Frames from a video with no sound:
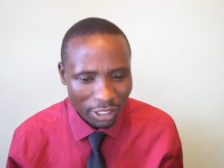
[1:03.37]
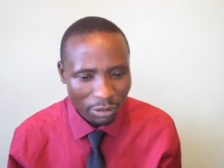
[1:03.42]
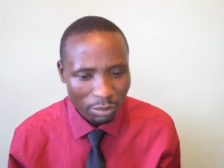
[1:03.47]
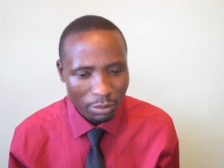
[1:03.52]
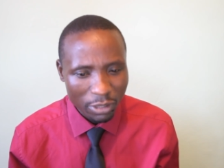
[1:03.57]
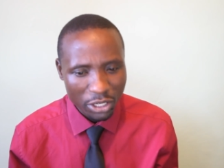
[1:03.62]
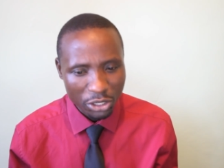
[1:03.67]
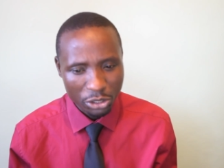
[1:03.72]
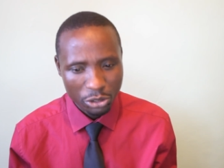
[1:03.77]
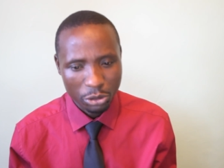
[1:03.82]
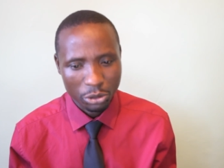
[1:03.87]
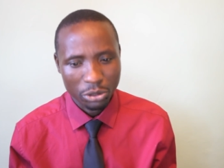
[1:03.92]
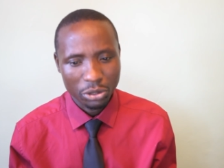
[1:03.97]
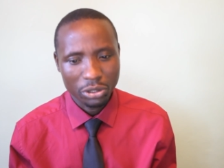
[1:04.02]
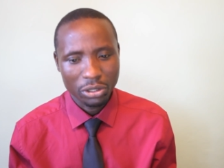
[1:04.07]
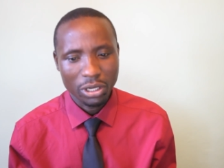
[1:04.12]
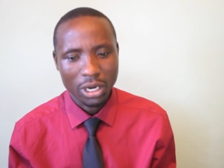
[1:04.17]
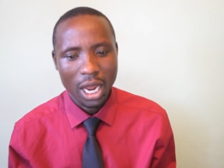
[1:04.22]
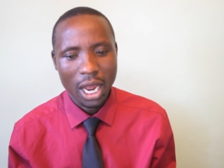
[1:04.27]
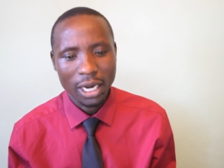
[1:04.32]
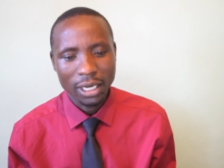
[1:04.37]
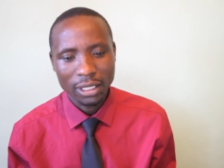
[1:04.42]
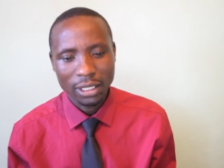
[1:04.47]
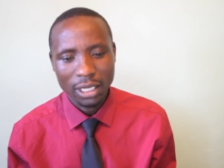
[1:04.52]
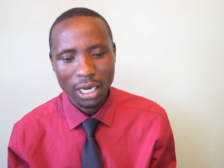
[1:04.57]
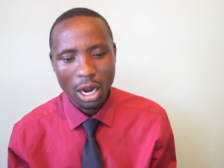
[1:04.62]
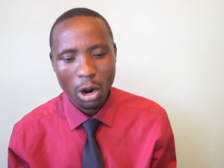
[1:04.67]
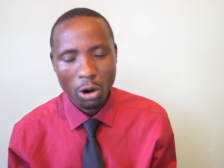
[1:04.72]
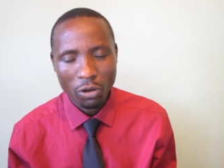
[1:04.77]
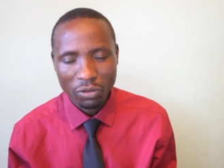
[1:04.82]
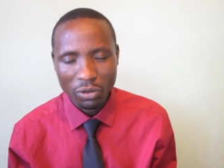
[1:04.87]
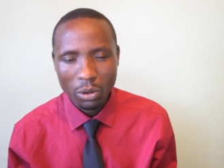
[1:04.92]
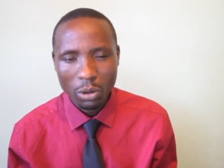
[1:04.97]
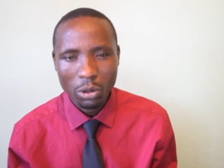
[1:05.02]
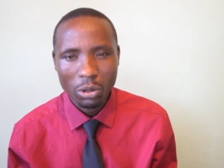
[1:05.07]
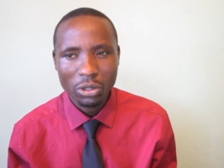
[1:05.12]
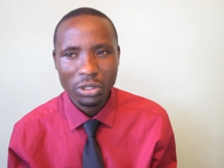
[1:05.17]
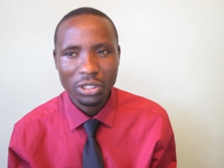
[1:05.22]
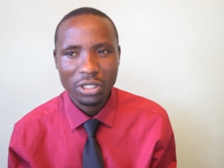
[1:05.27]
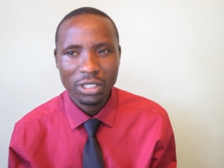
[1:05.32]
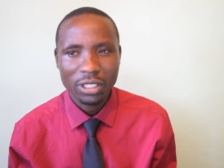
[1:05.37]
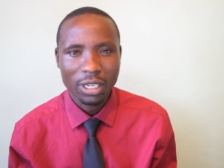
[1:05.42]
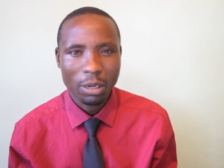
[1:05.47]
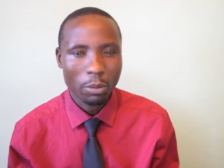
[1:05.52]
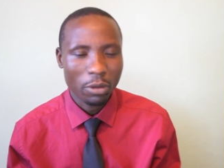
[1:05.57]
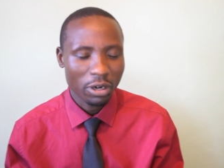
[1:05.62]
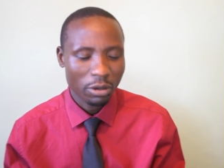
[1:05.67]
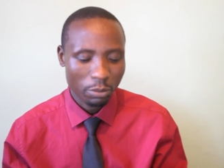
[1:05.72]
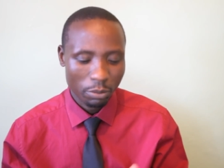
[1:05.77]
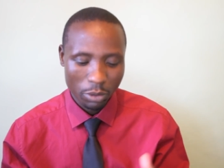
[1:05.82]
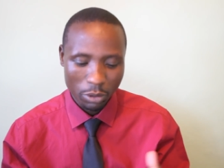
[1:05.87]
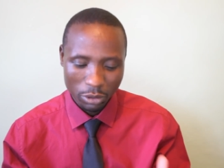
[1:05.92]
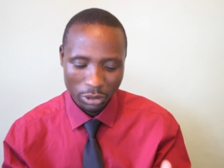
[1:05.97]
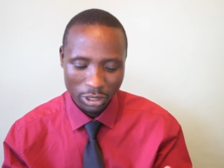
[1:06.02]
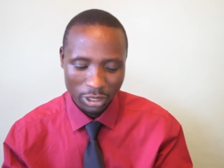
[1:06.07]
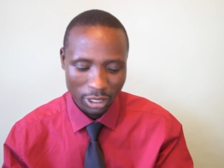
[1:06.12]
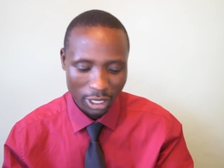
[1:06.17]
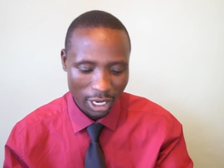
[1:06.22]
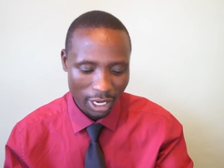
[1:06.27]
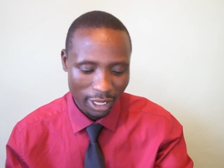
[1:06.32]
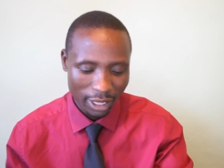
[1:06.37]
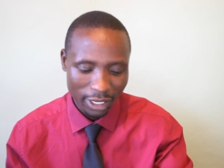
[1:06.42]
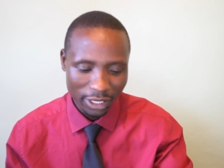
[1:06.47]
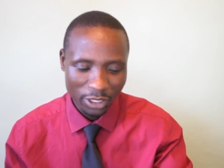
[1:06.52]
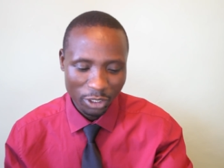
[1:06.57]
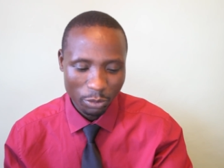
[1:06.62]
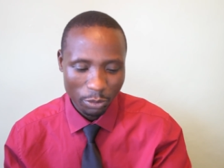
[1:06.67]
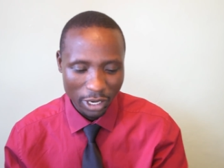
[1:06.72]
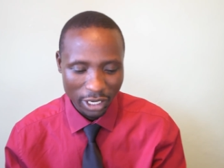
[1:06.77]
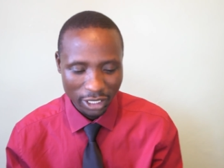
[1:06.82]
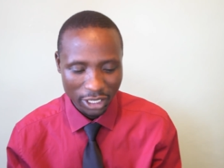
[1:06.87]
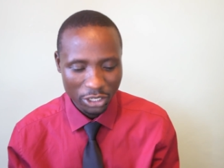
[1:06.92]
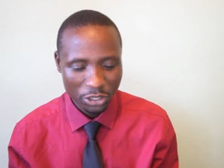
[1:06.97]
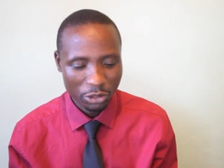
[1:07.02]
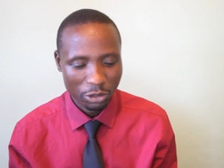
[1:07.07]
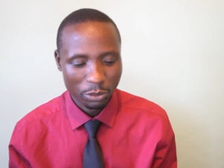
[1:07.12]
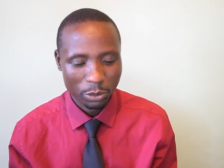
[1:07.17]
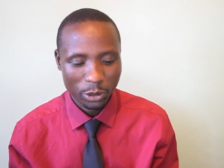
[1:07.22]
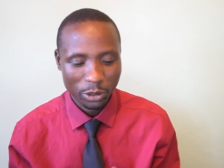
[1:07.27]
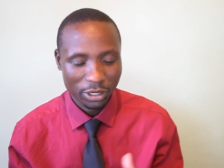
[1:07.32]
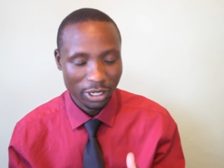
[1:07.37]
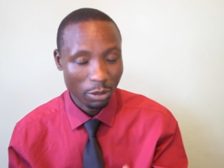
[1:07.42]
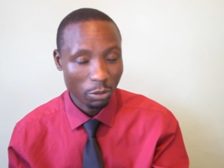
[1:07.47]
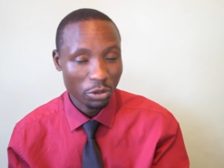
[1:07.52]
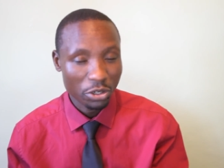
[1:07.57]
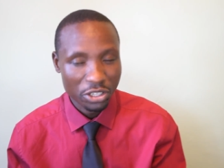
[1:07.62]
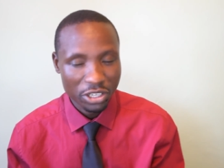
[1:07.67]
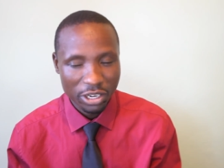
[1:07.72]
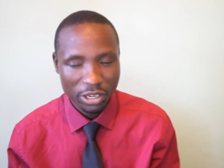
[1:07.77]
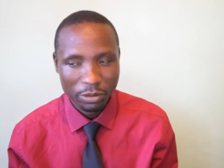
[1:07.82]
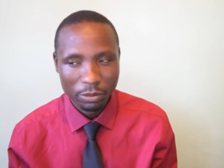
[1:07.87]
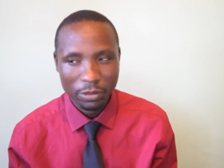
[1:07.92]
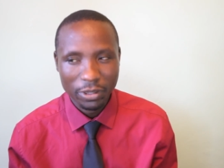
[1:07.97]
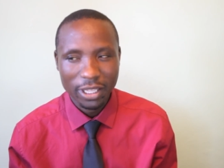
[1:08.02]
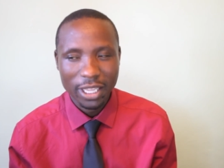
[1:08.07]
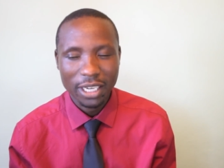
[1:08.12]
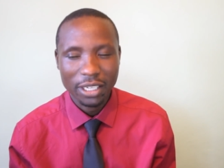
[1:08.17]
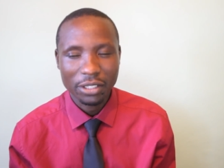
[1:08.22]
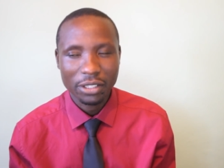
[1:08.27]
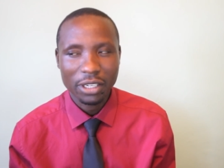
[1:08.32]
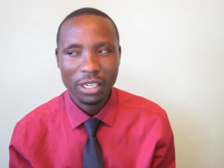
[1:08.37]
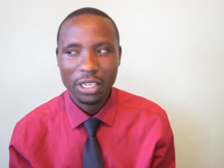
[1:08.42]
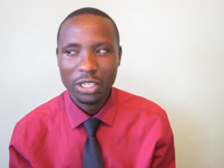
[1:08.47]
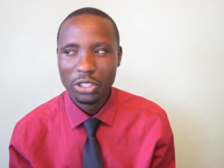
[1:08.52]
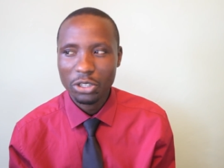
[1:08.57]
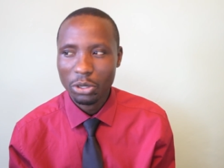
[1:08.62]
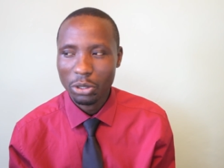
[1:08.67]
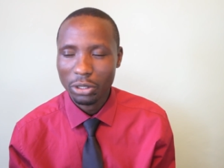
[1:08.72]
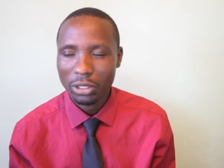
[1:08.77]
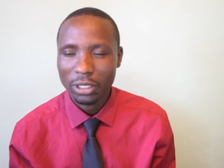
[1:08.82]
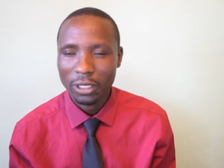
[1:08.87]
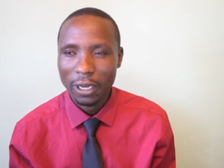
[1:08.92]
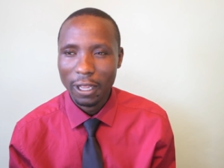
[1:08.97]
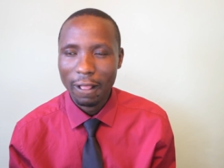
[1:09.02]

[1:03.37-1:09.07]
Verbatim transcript: mentioned, and of course, someone brought uh, this to my attention because someone shared me that screenshot,